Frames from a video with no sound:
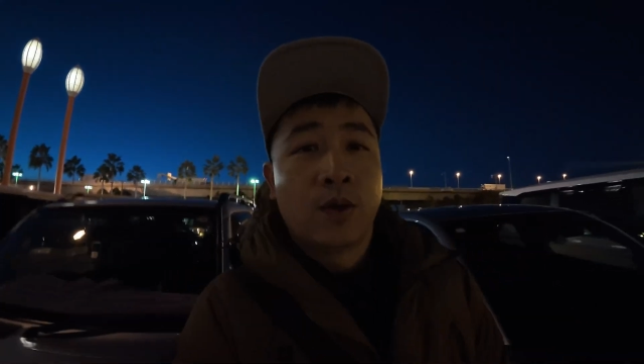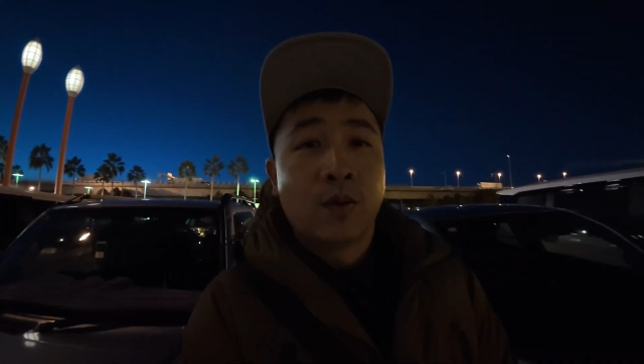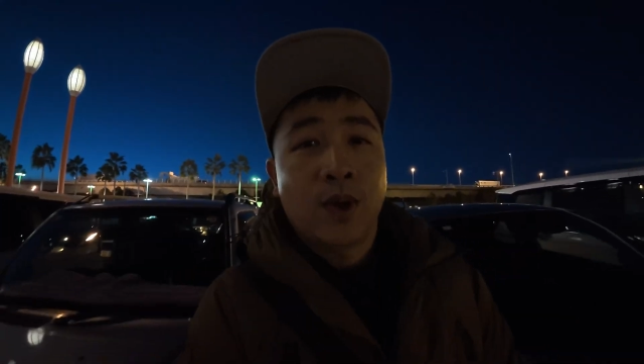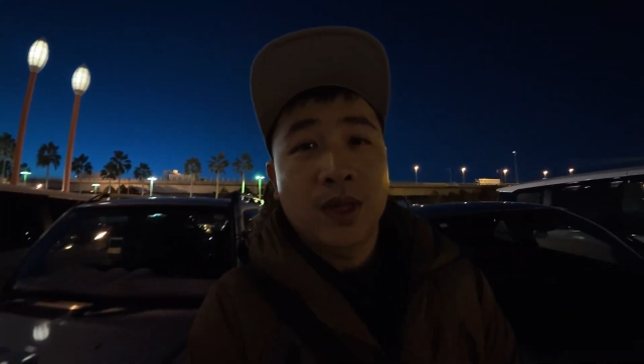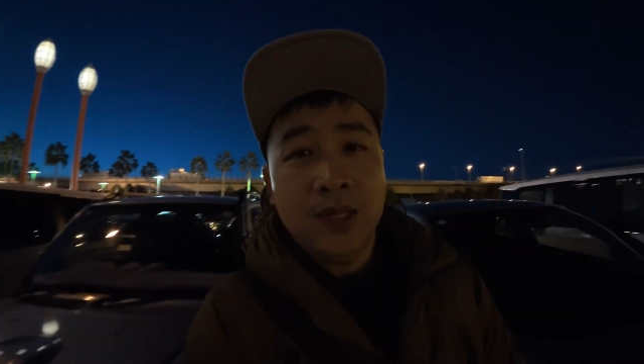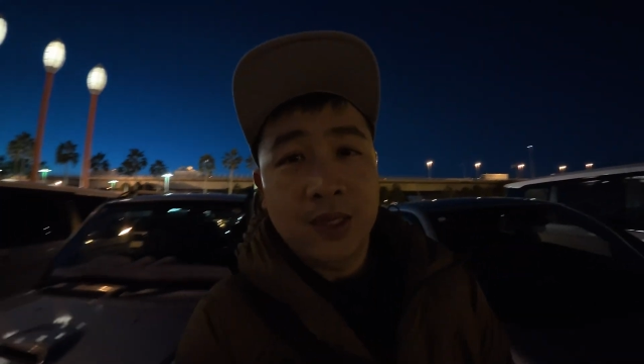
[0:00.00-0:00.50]

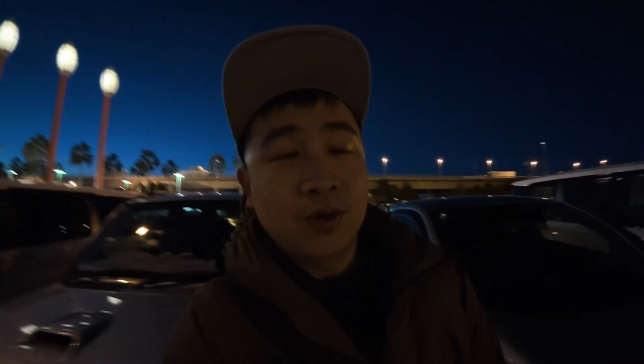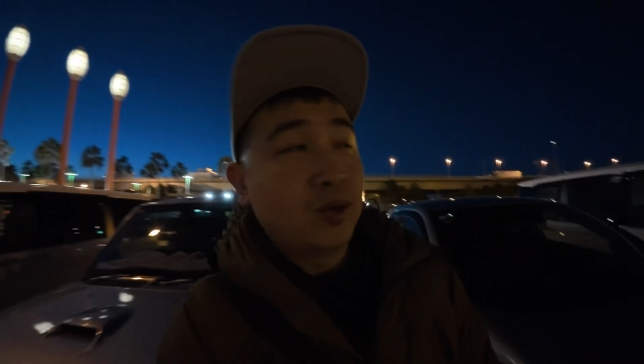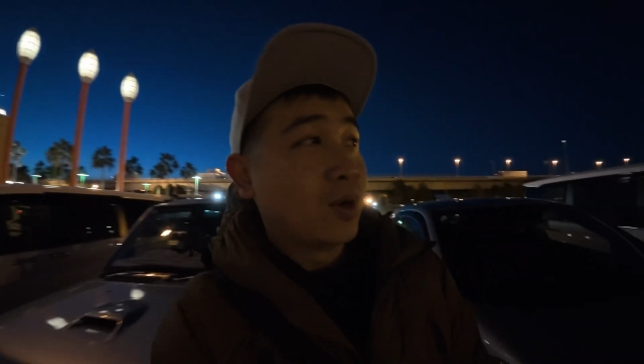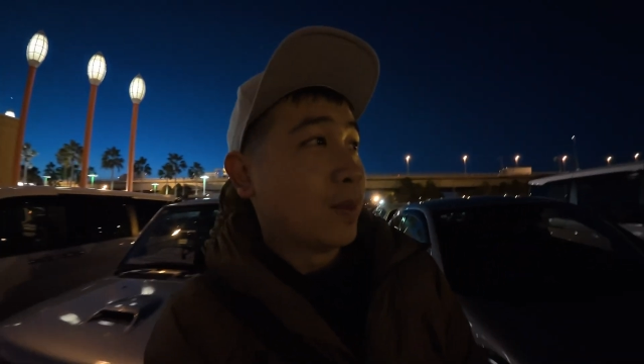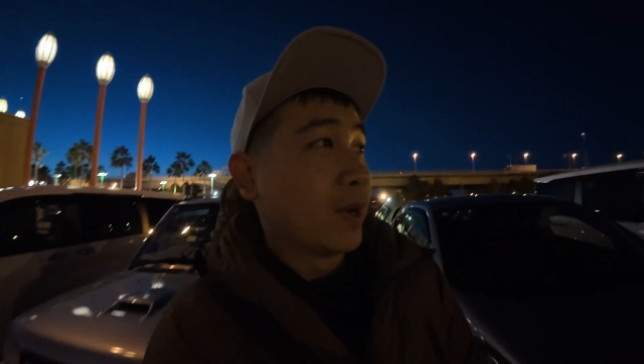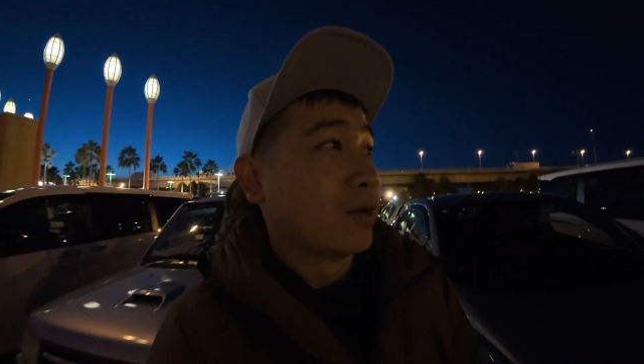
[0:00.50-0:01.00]
One thing
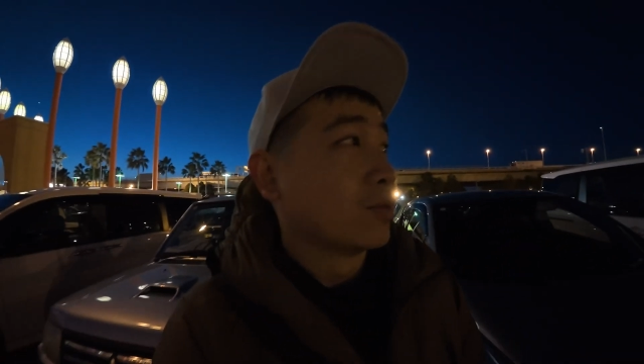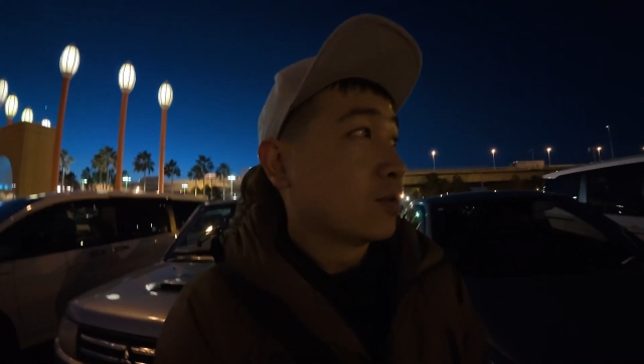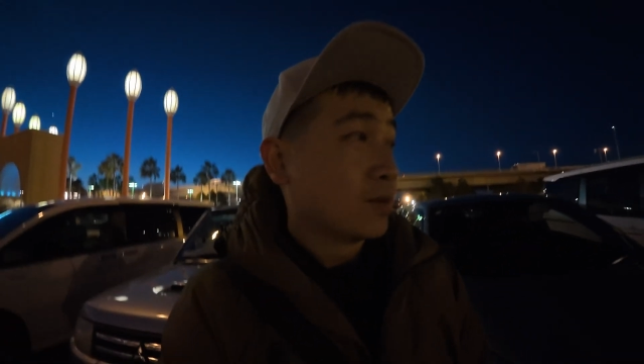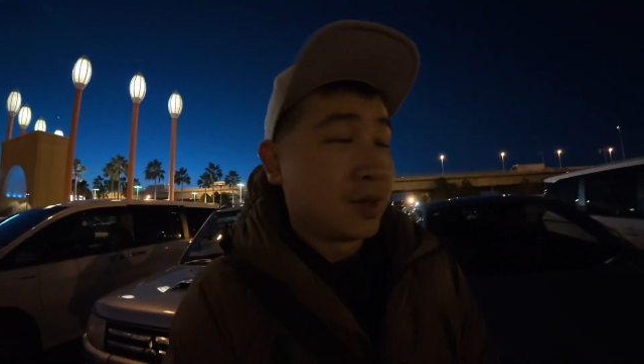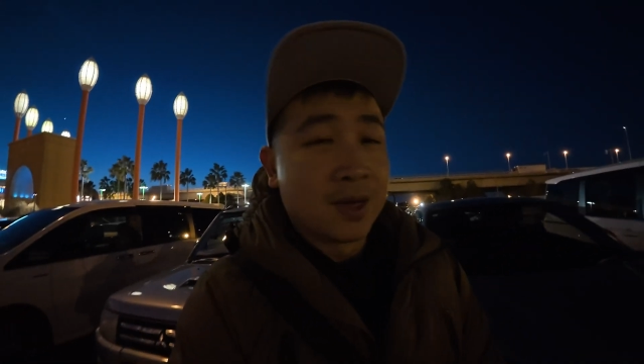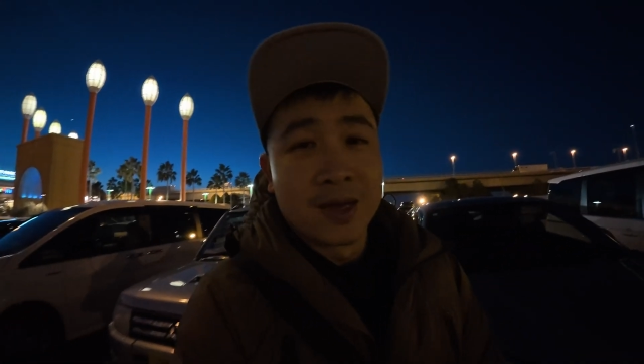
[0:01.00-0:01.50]
good about
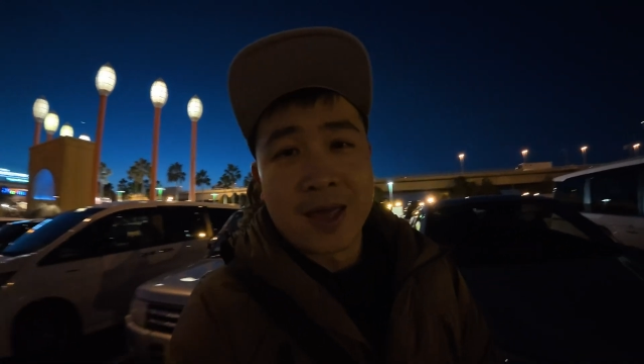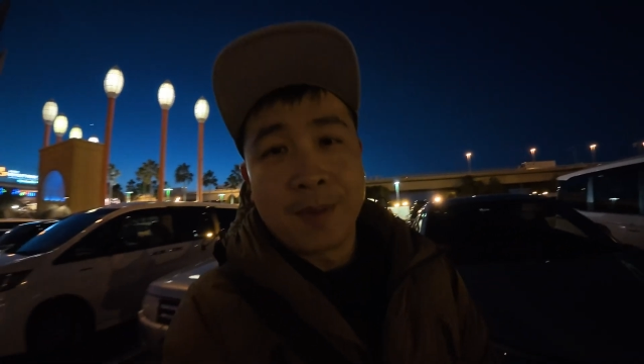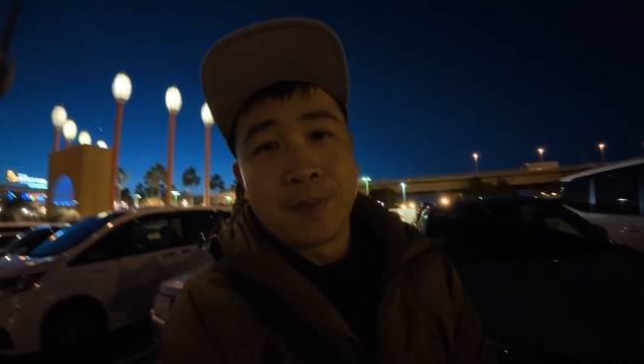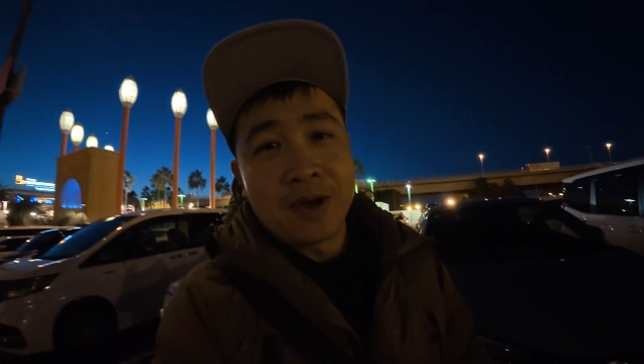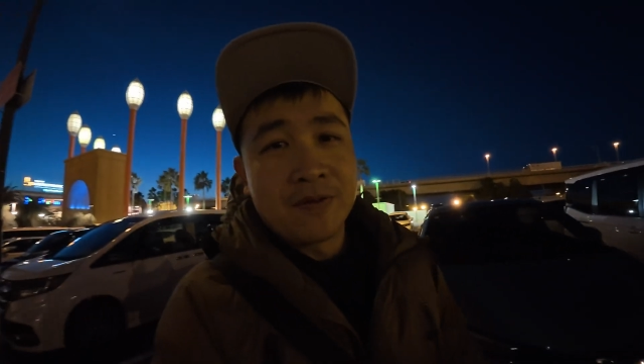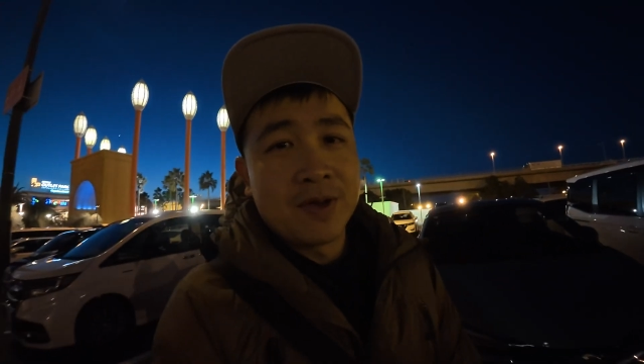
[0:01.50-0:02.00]

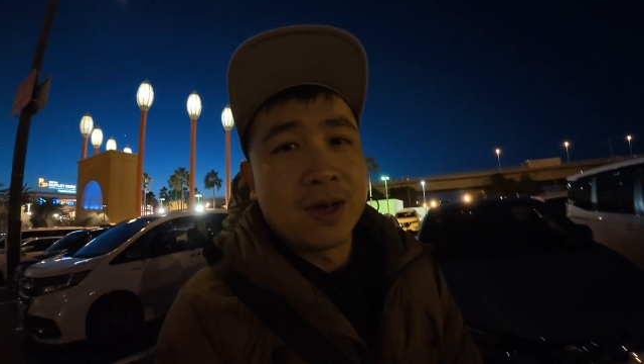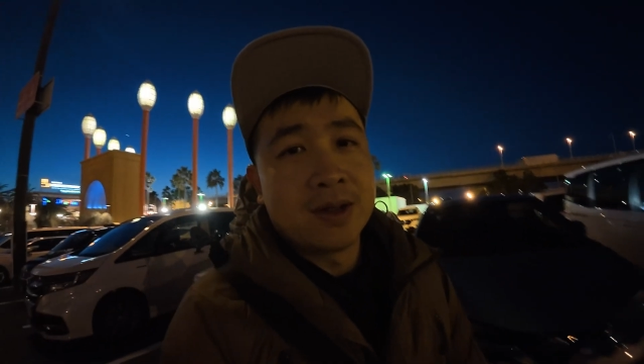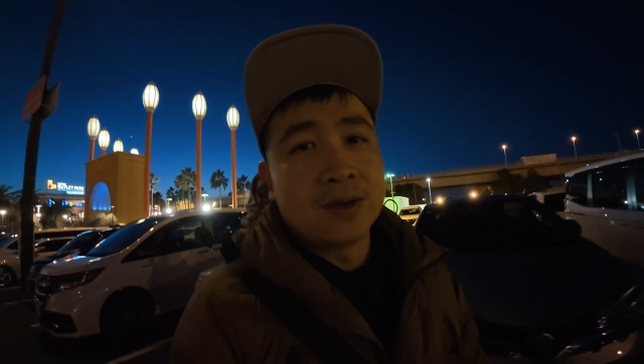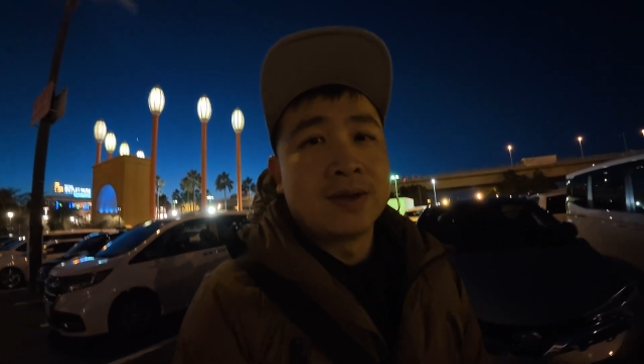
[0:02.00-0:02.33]
campervan